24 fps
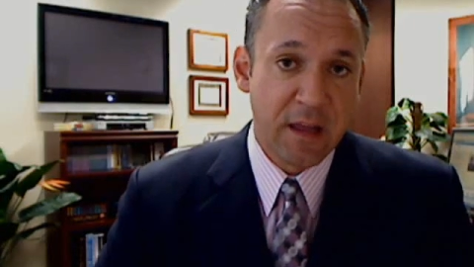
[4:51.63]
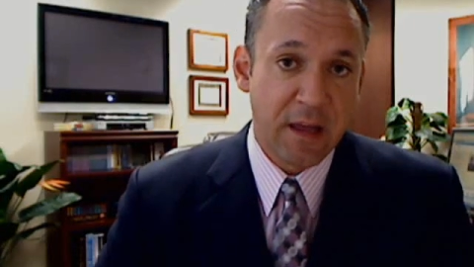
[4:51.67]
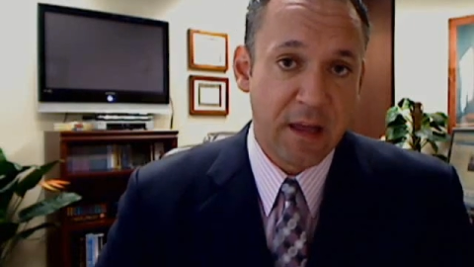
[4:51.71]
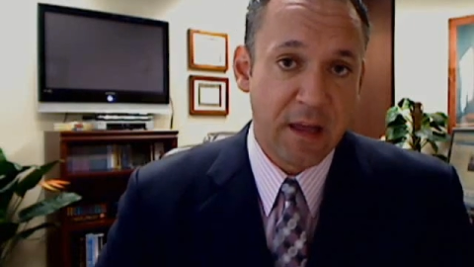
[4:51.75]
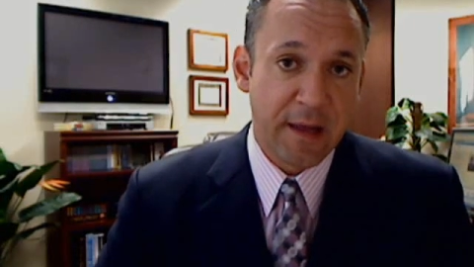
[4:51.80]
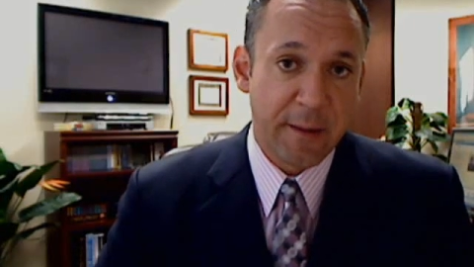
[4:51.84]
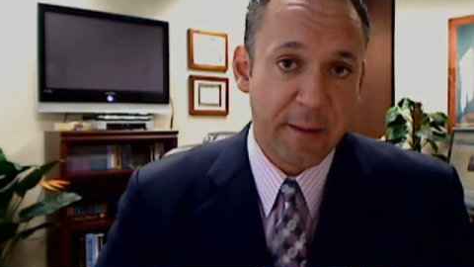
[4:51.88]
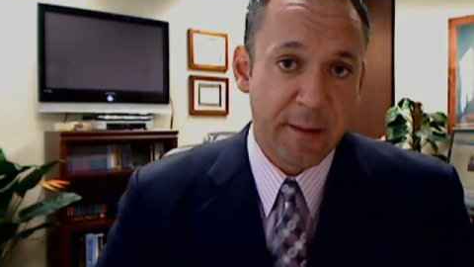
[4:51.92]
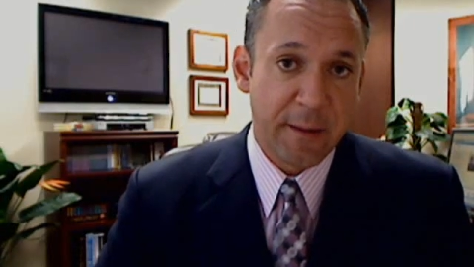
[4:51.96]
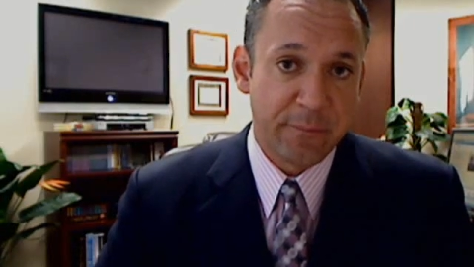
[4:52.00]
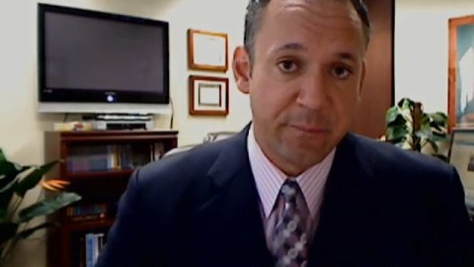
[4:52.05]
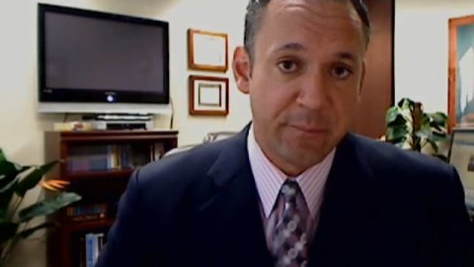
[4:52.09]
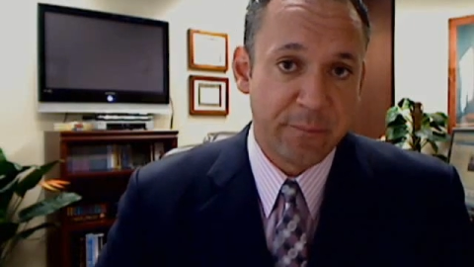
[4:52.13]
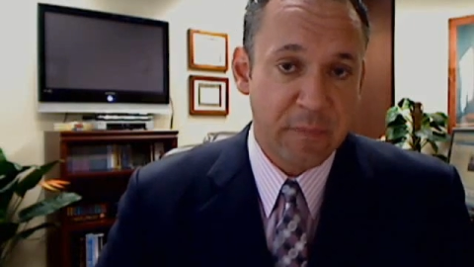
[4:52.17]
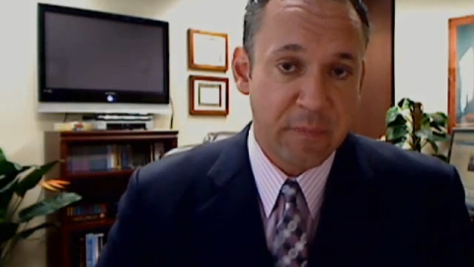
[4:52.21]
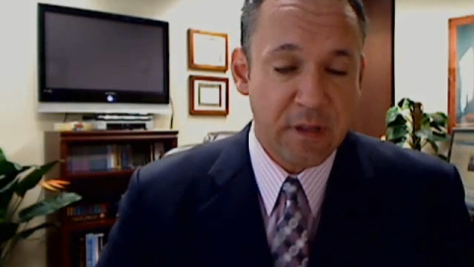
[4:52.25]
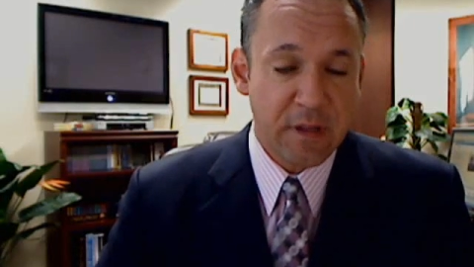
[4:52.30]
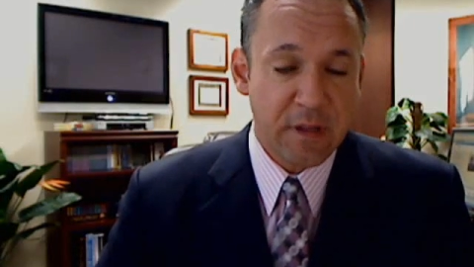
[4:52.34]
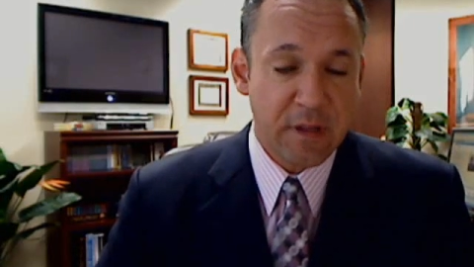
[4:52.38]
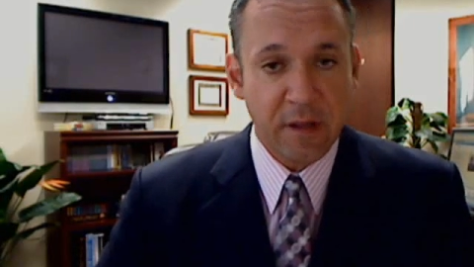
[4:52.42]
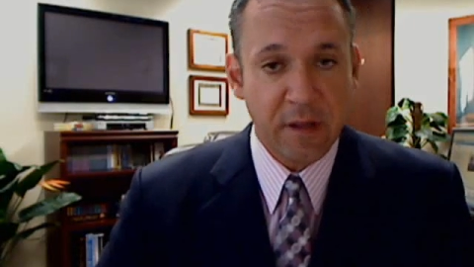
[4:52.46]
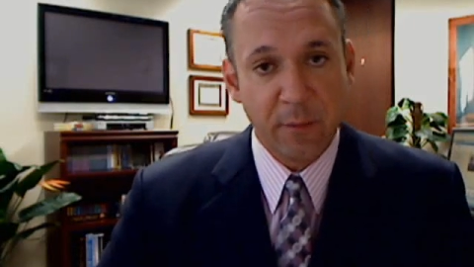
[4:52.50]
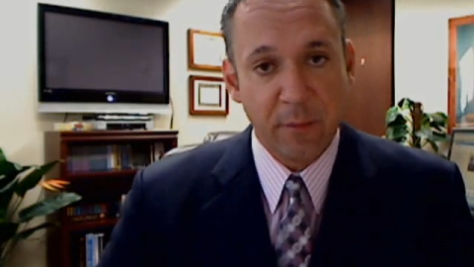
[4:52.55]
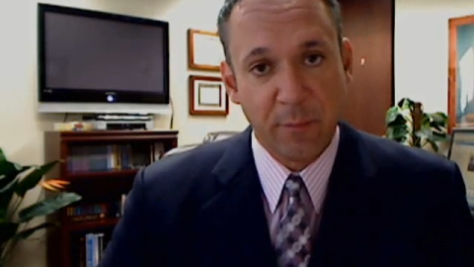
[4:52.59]

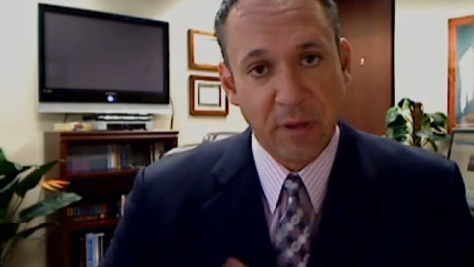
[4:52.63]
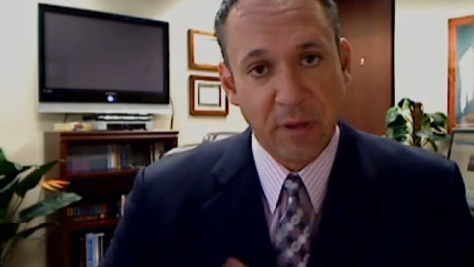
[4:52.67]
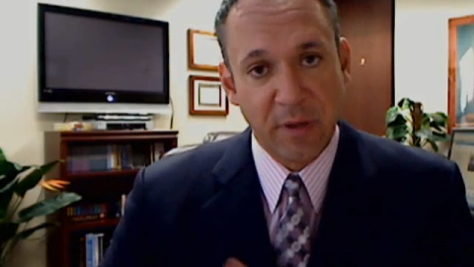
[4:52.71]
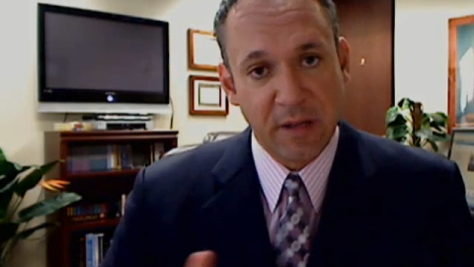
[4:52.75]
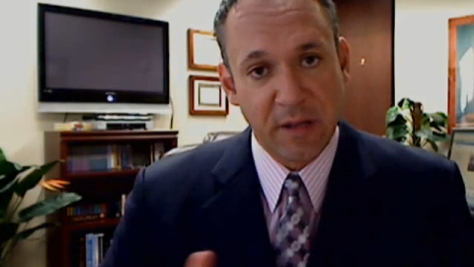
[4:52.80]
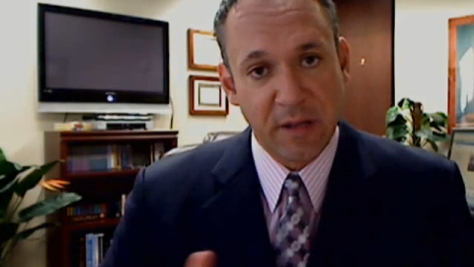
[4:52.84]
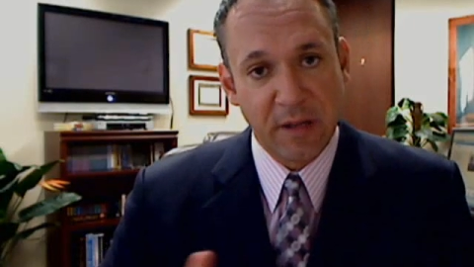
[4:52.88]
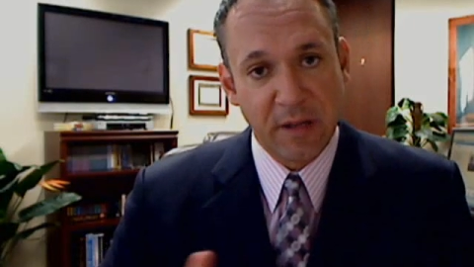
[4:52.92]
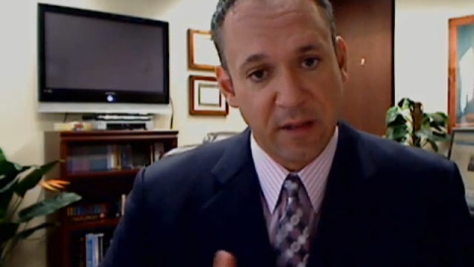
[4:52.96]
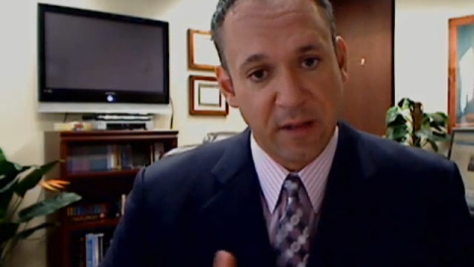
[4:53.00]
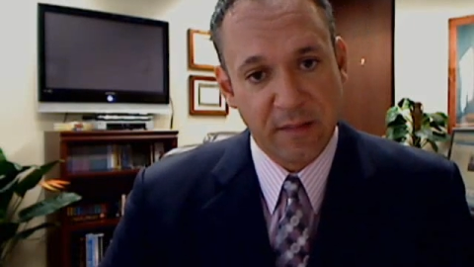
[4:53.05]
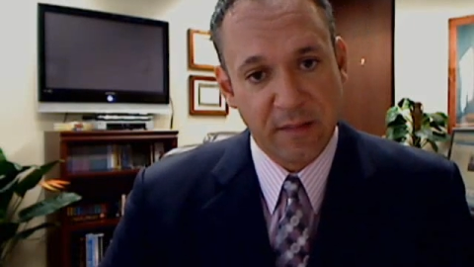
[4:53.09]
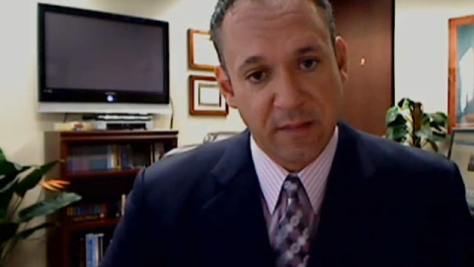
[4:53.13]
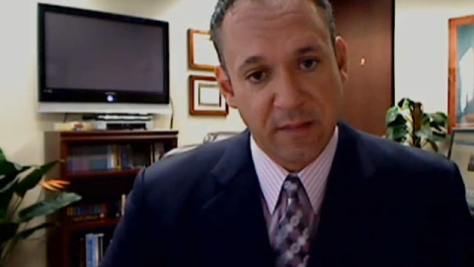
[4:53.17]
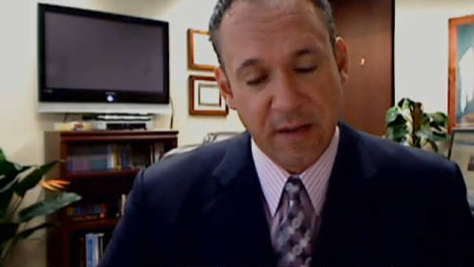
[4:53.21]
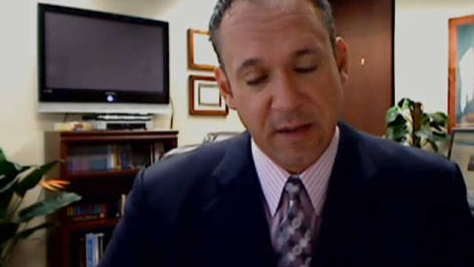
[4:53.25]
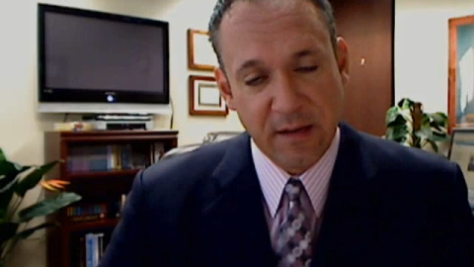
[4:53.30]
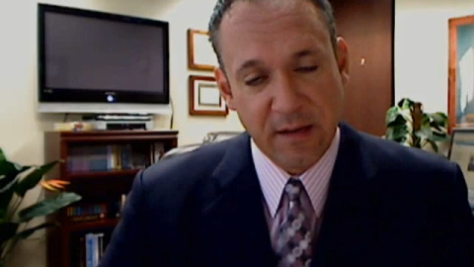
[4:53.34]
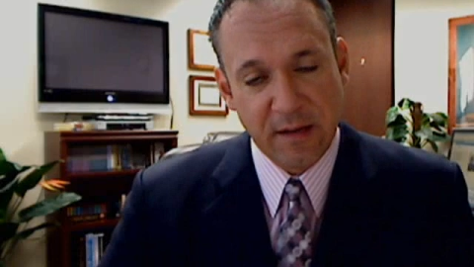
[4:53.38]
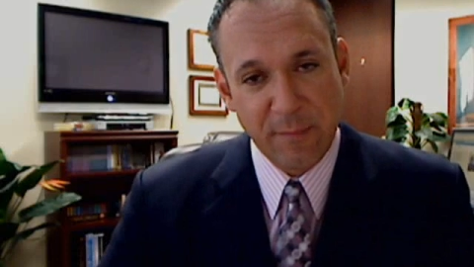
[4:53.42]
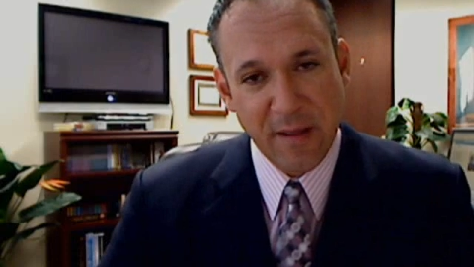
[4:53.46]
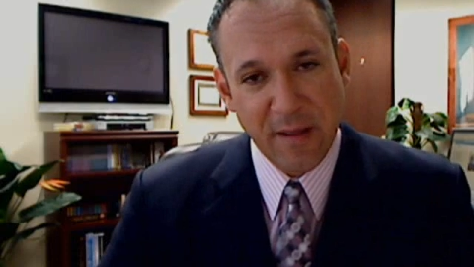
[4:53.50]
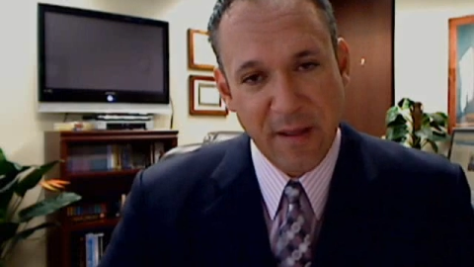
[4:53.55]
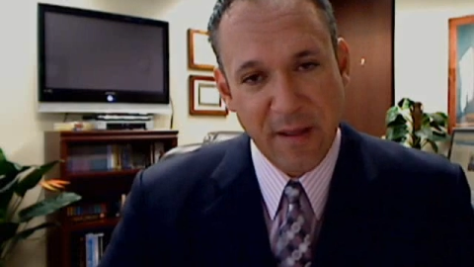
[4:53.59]
But
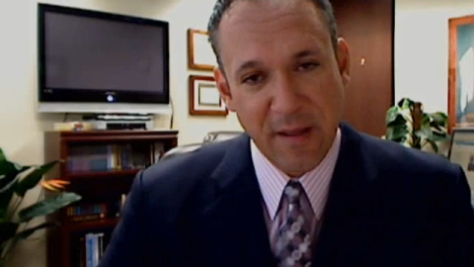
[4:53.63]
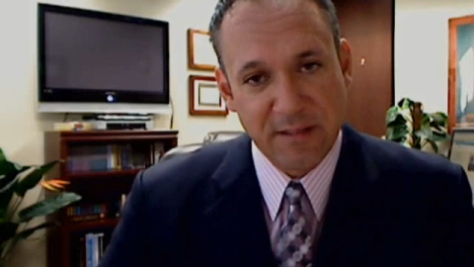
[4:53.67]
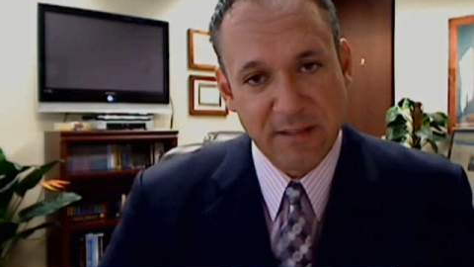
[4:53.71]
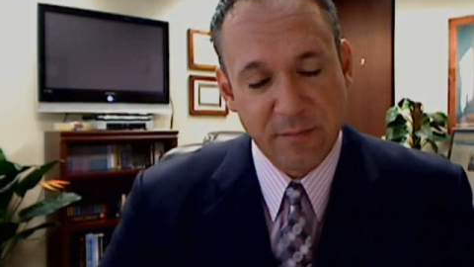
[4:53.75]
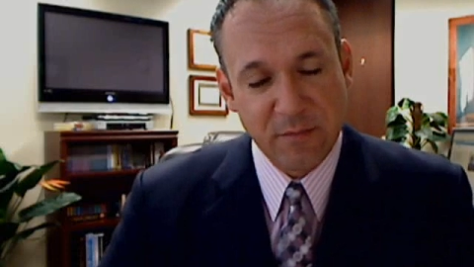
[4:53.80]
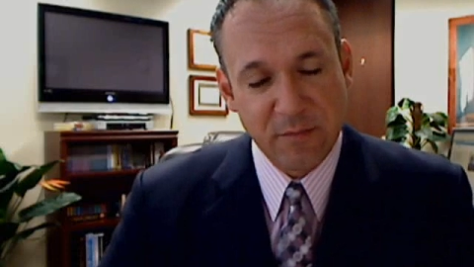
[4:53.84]
they did make